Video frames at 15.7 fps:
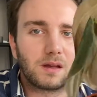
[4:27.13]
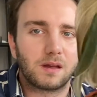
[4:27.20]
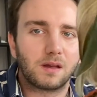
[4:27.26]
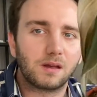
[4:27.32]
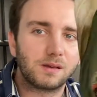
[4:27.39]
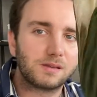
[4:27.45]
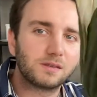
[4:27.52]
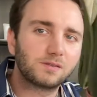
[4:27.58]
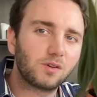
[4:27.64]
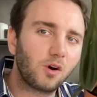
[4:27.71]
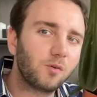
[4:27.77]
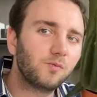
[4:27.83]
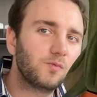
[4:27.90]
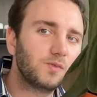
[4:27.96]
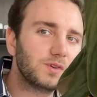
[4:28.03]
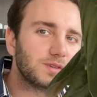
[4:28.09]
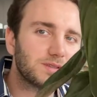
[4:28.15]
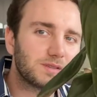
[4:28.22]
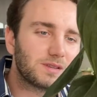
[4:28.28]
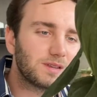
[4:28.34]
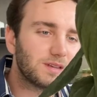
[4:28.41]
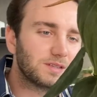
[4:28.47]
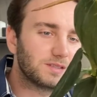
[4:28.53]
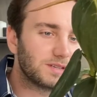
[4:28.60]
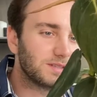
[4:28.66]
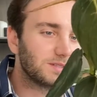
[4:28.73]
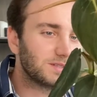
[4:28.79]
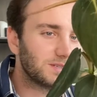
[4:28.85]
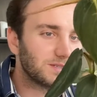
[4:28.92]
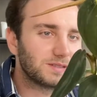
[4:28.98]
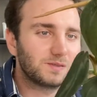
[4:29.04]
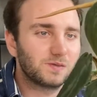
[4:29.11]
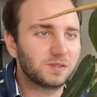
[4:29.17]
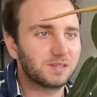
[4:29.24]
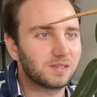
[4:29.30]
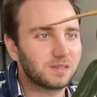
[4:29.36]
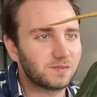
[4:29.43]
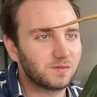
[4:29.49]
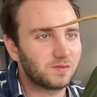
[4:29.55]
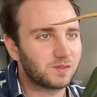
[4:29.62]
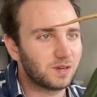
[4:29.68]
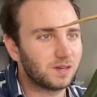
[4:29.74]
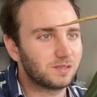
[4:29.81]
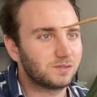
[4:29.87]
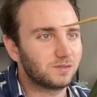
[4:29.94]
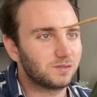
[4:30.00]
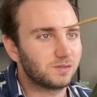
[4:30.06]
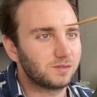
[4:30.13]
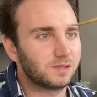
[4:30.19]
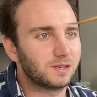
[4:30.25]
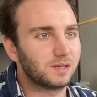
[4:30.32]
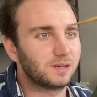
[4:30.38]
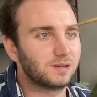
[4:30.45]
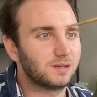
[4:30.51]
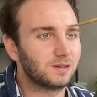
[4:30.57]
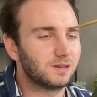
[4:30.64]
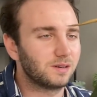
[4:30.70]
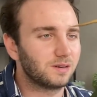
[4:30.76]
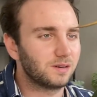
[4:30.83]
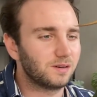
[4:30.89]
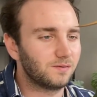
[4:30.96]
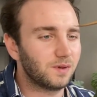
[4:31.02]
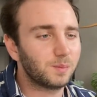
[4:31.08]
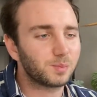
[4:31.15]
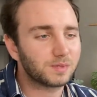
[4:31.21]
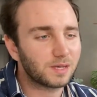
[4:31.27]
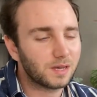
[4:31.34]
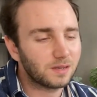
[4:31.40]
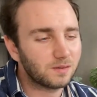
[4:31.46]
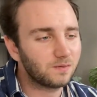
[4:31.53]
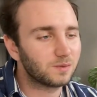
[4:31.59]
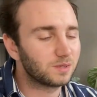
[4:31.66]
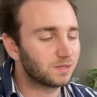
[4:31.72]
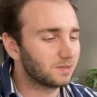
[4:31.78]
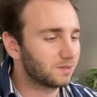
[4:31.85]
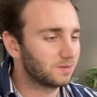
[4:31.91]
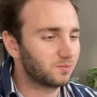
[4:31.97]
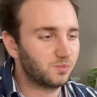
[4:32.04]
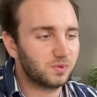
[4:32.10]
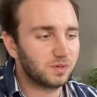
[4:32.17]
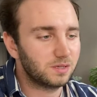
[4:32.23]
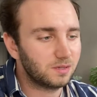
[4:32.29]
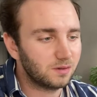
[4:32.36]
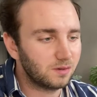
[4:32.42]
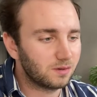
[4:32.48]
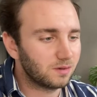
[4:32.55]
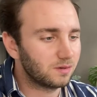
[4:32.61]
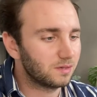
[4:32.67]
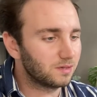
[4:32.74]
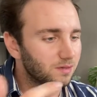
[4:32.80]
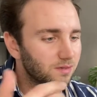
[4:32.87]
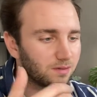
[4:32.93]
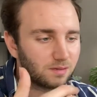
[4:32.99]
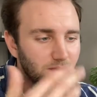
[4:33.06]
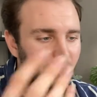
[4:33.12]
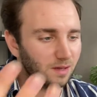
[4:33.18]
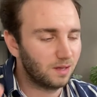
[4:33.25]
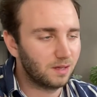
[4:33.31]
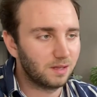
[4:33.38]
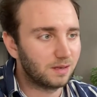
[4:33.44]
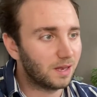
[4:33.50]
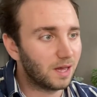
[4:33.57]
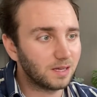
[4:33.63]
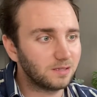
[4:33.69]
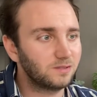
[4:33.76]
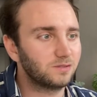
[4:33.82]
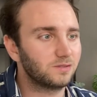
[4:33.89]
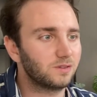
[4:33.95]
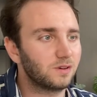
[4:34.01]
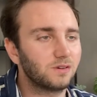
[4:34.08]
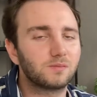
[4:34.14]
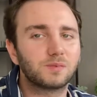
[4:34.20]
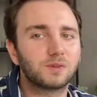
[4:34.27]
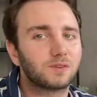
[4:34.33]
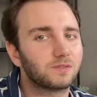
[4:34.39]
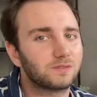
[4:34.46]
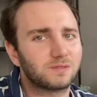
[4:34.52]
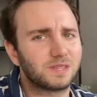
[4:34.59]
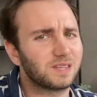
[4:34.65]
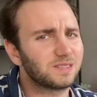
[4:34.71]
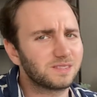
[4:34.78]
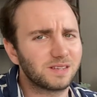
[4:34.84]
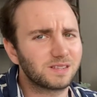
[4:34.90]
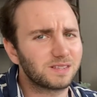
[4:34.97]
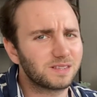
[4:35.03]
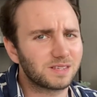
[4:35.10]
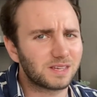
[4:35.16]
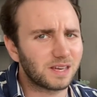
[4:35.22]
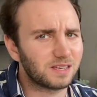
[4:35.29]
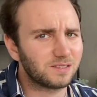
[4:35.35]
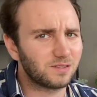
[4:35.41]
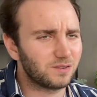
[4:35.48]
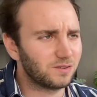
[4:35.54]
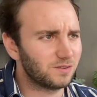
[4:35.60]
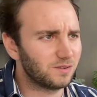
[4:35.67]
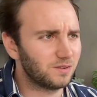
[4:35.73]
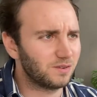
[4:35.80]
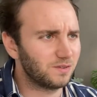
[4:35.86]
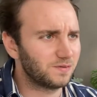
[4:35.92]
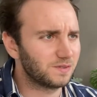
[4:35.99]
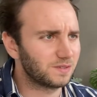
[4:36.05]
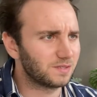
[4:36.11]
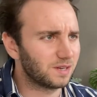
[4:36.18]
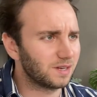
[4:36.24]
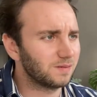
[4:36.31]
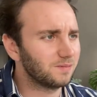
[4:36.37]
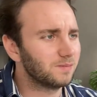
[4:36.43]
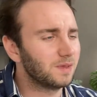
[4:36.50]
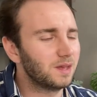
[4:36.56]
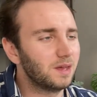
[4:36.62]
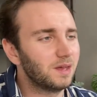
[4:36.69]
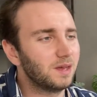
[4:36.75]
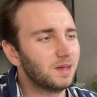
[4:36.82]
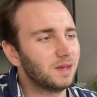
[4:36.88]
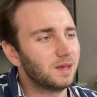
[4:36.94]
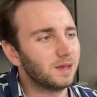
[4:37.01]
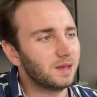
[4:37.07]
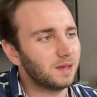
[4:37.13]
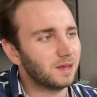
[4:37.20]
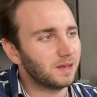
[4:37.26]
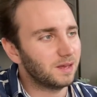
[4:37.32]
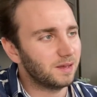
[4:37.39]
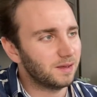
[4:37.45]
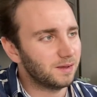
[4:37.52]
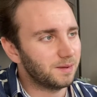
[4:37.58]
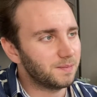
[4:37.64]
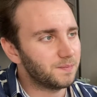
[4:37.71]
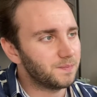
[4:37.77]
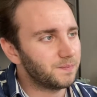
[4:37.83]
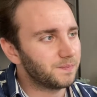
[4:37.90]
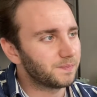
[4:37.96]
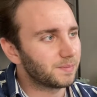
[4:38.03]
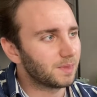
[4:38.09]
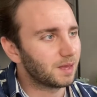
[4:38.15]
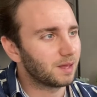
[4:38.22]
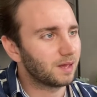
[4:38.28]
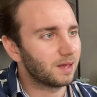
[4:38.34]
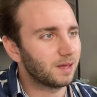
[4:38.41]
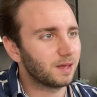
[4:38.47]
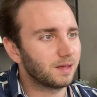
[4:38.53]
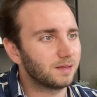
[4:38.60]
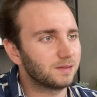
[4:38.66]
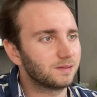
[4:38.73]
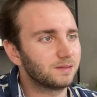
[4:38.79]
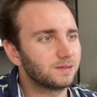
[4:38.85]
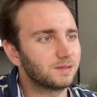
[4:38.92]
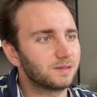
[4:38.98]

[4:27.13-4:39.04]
It is obviously just as it was advertised on the website, which is pretty good. It's nice to know because that's not the case all of the time. And